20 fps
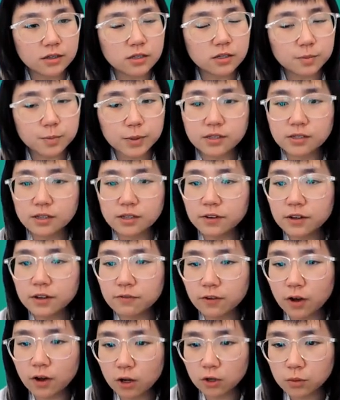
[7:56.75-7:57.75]
specific
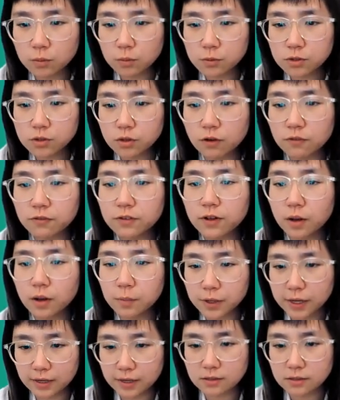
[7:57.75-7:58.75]
volumes of
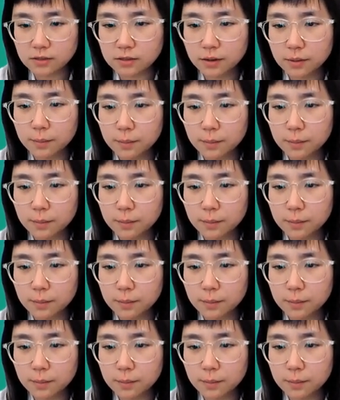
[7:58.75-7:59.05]
cupcakes